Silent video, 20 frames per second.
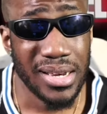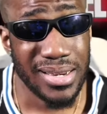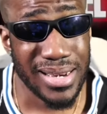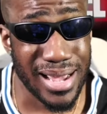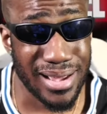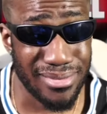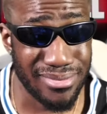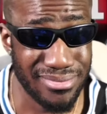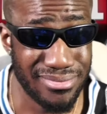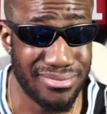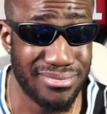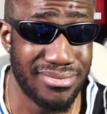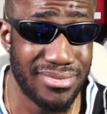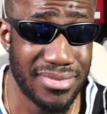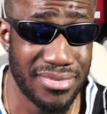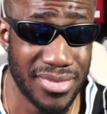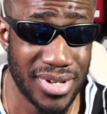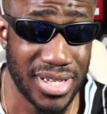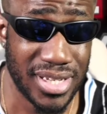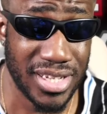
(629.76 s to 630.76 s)
now,
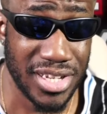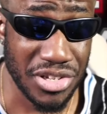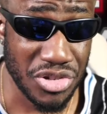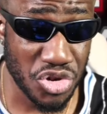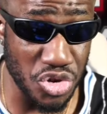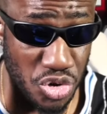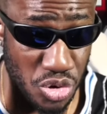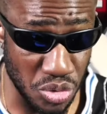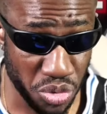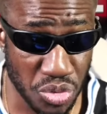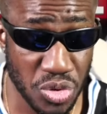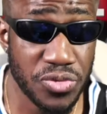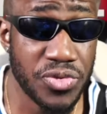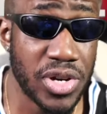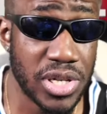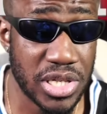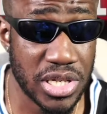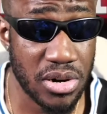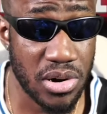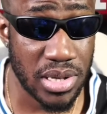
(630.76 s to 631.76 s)
he screwed over
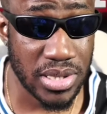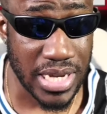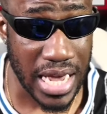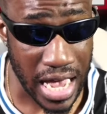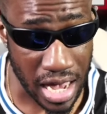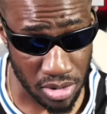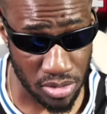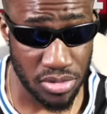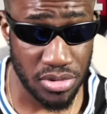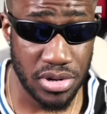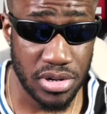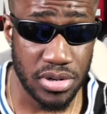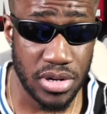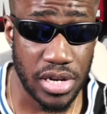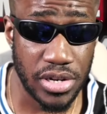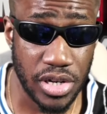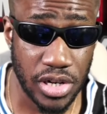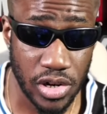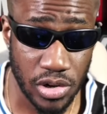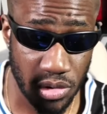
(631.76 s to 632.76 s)
Terrence Howard, and
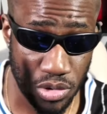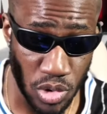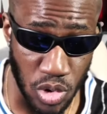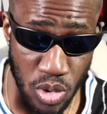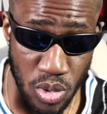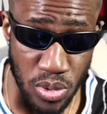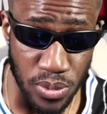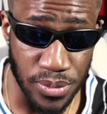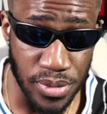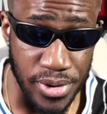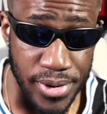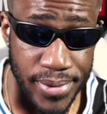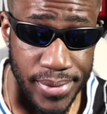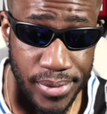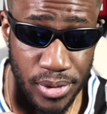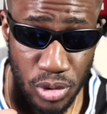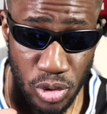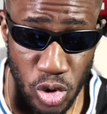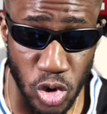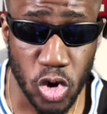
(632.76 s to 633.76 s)
you can go
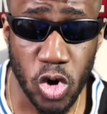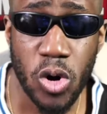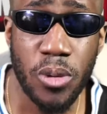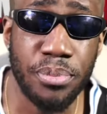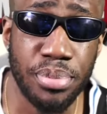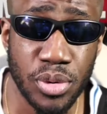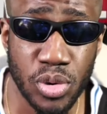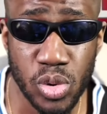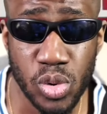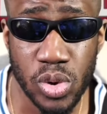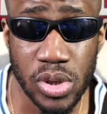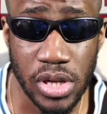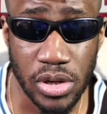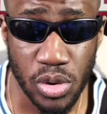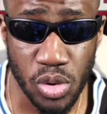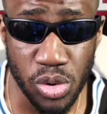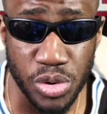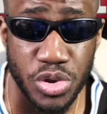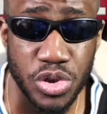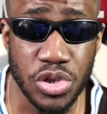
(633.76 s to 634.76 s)
look up Google and
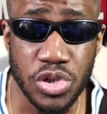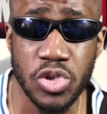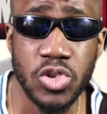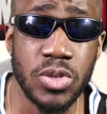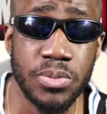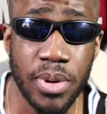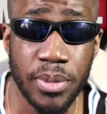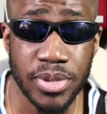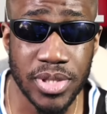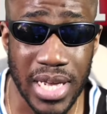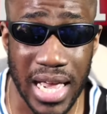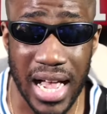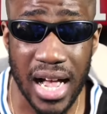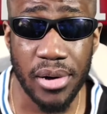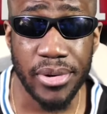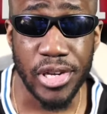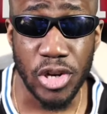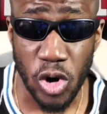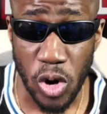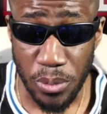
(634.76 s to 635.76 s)
go to YouTube about how
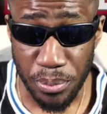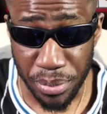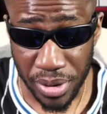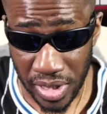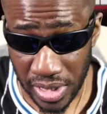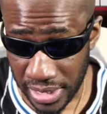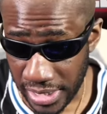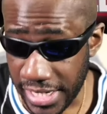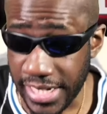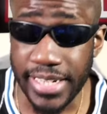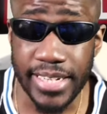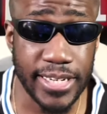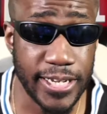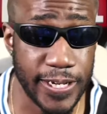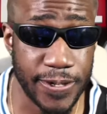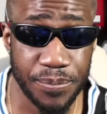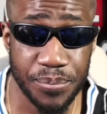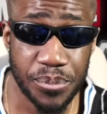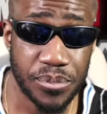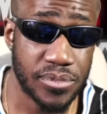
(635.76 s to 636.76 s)
he completely
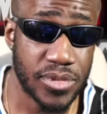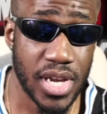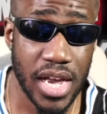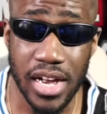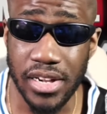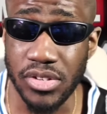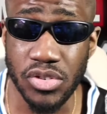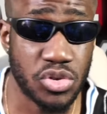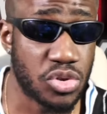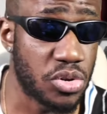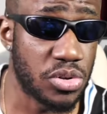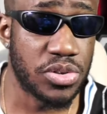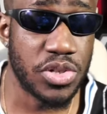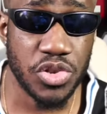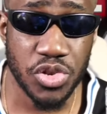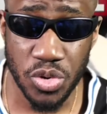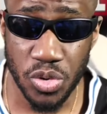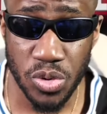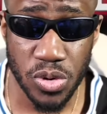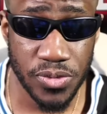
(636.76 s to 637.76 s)
and totally
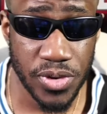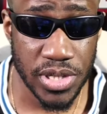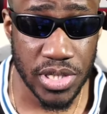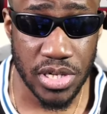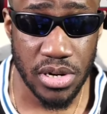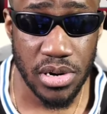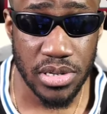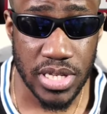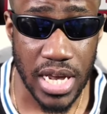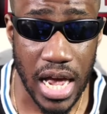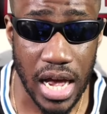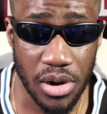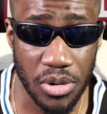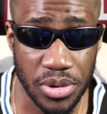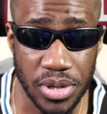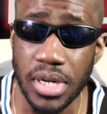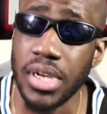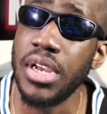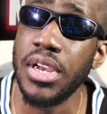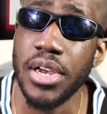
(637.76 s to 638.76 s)
screwed over Terrence Howard.
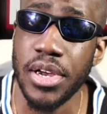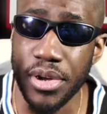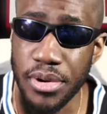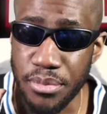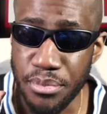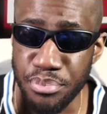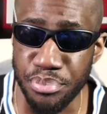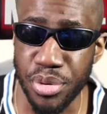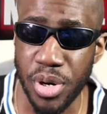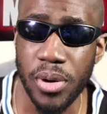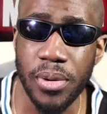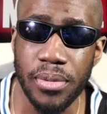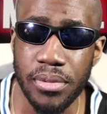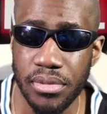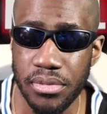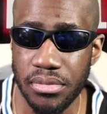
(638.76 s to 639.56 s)
But